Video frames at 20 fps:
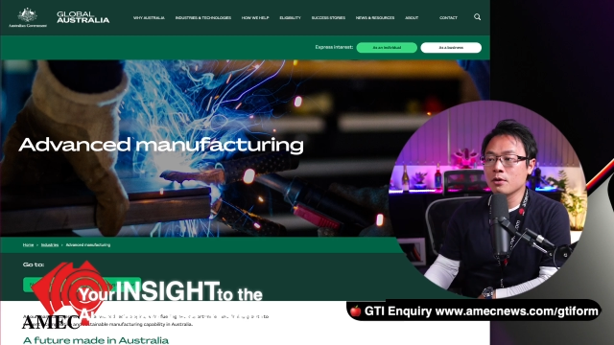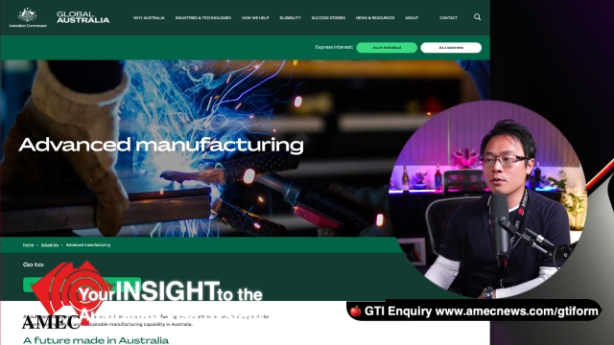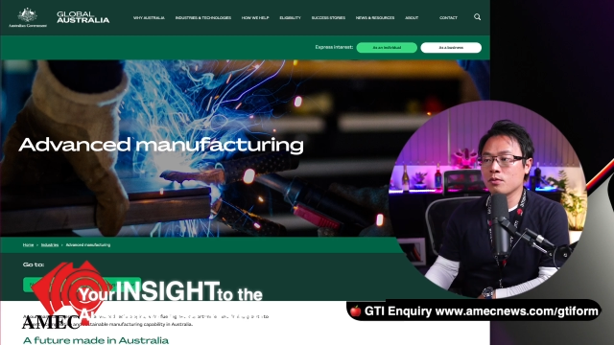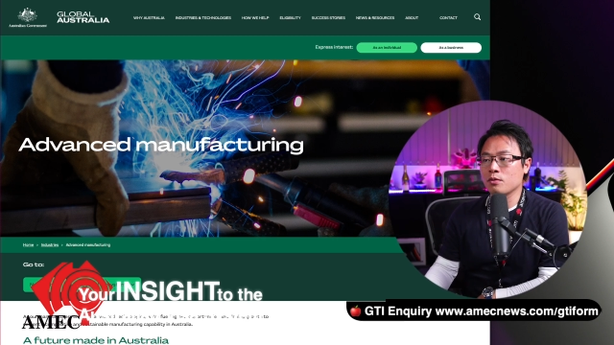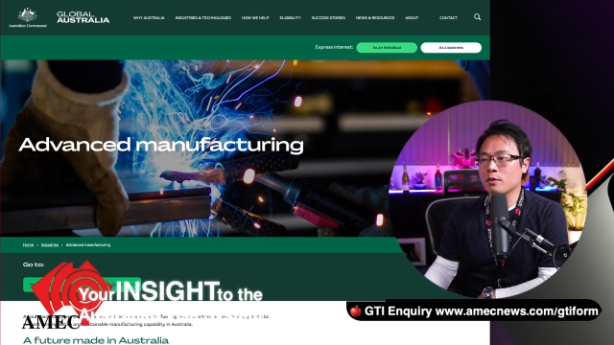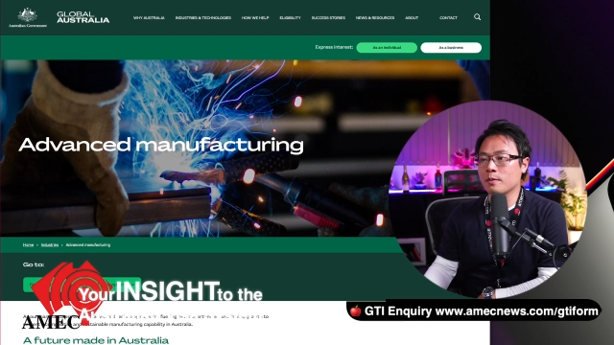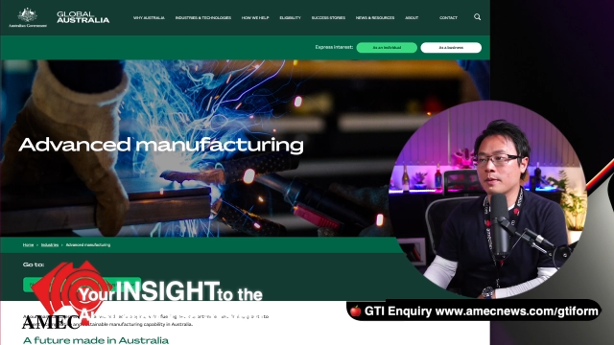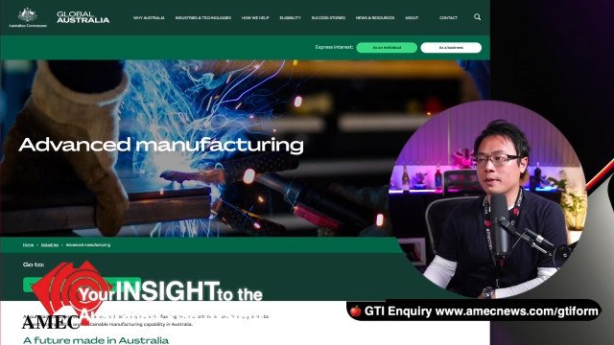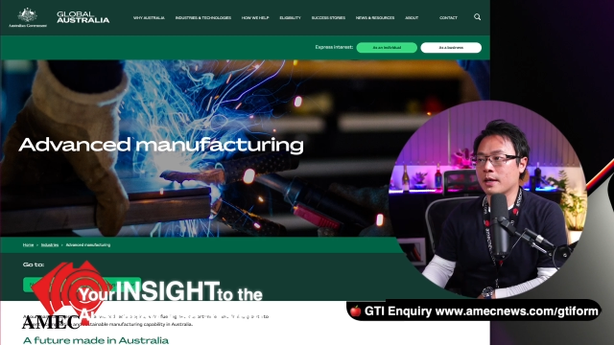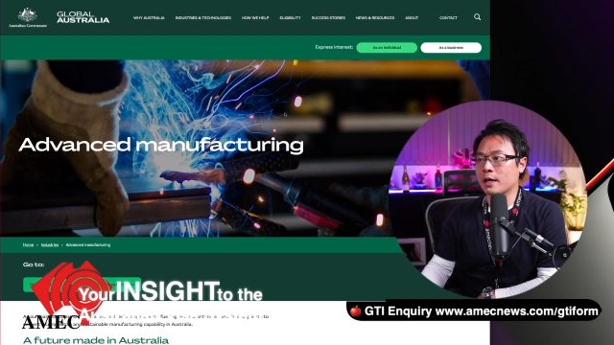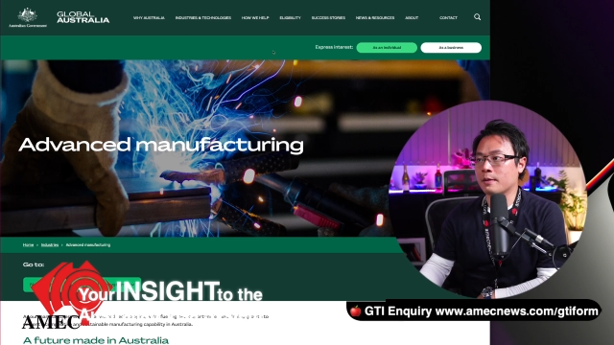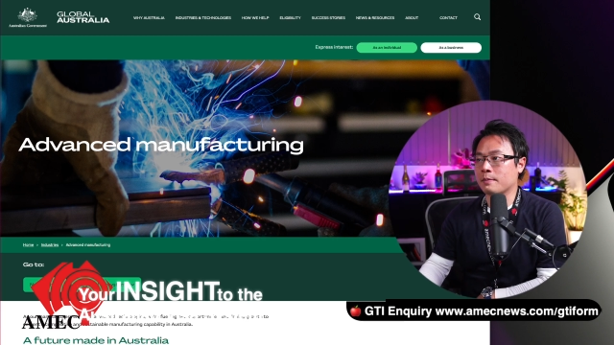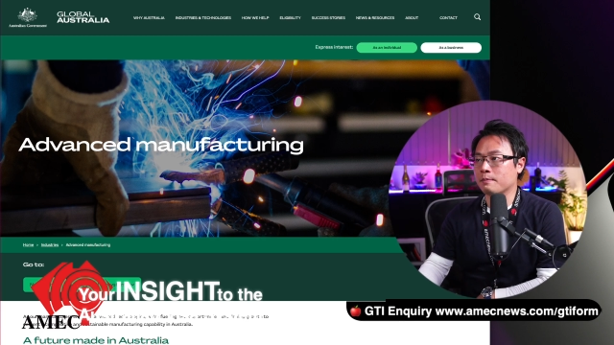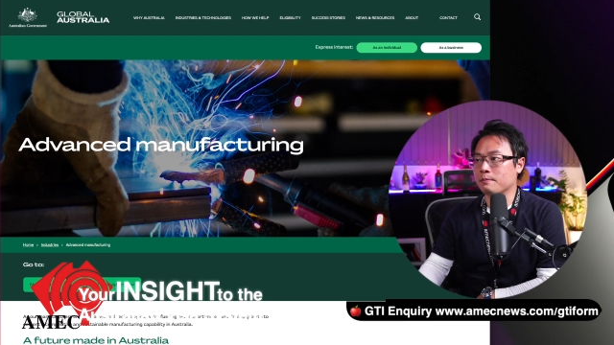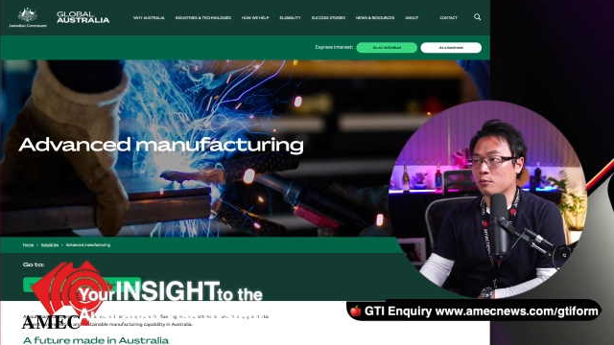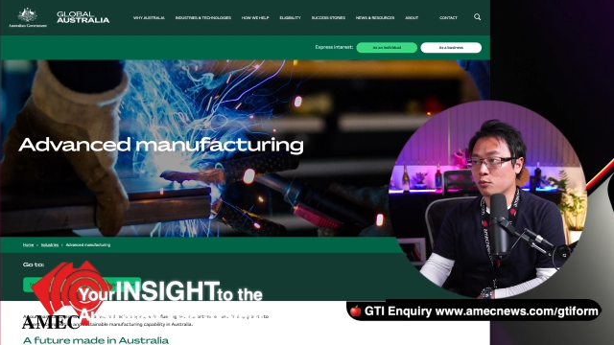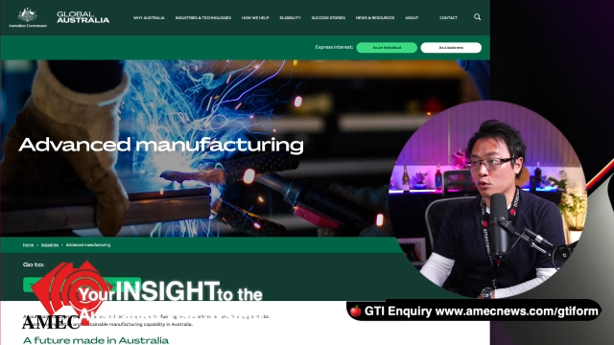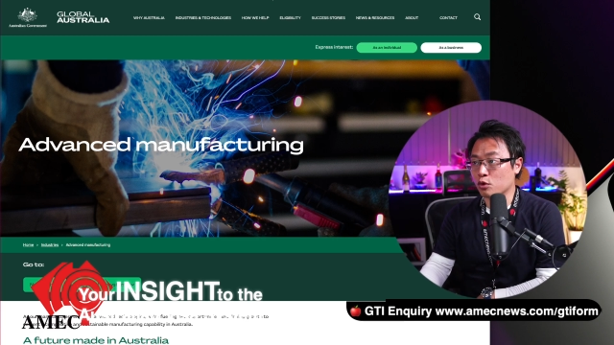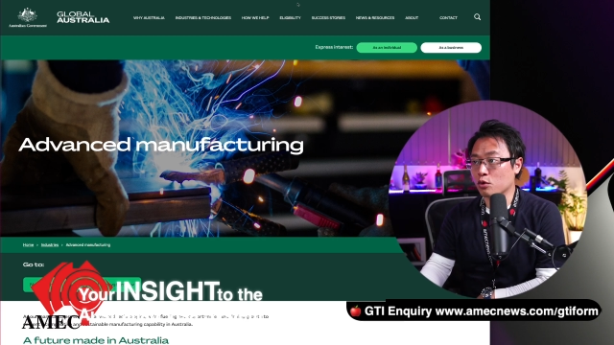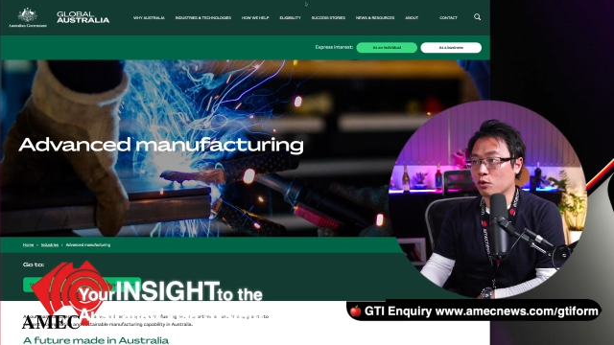We
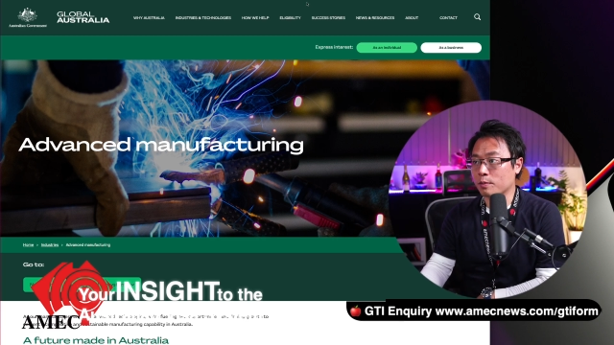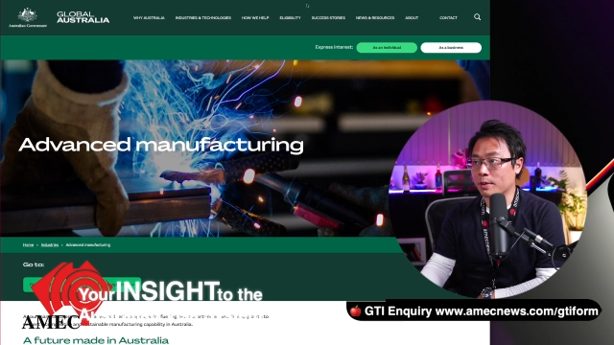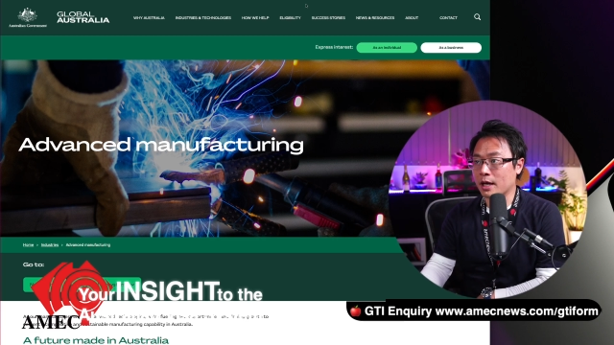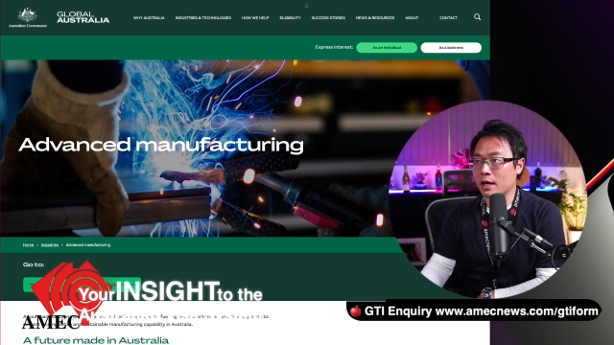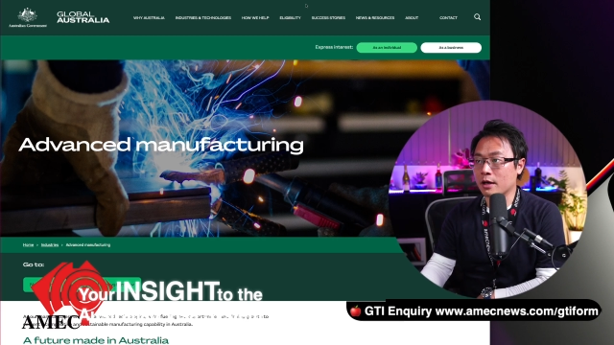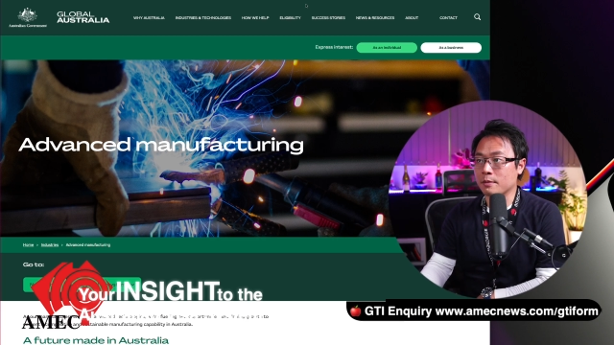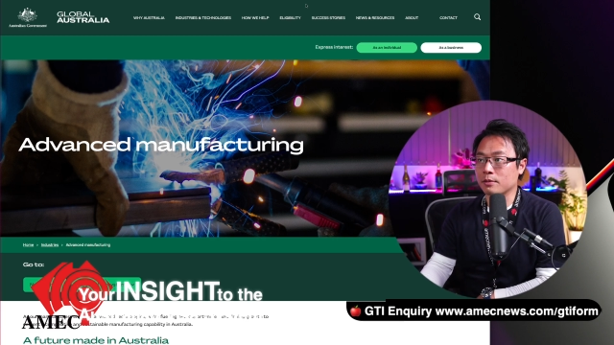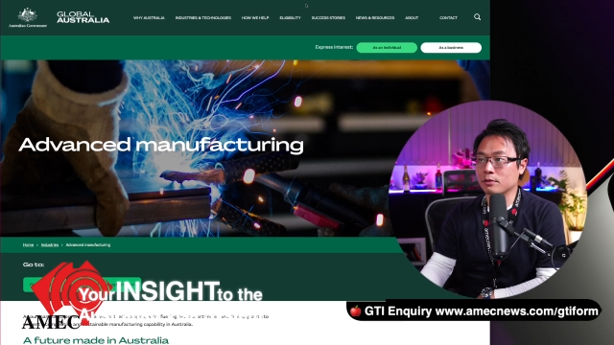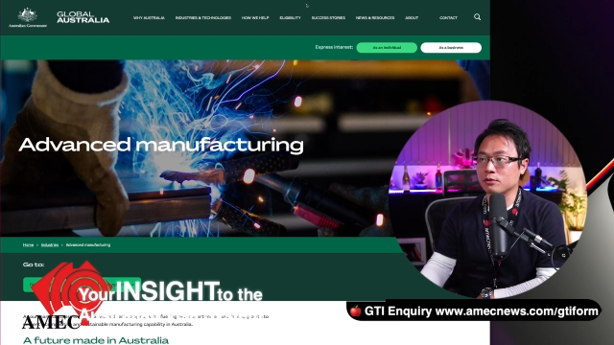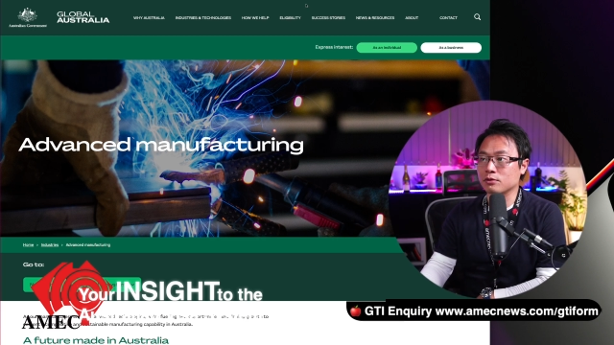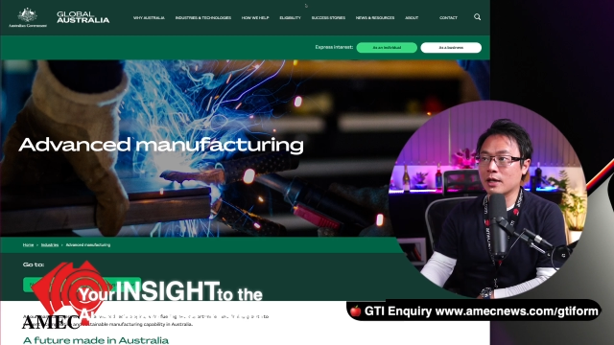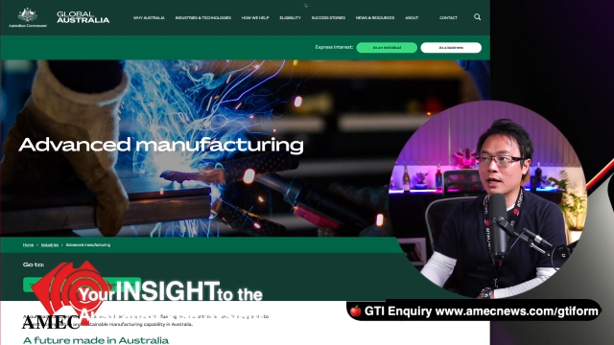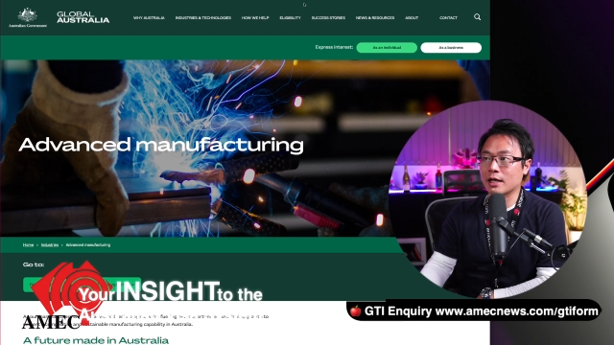will be able to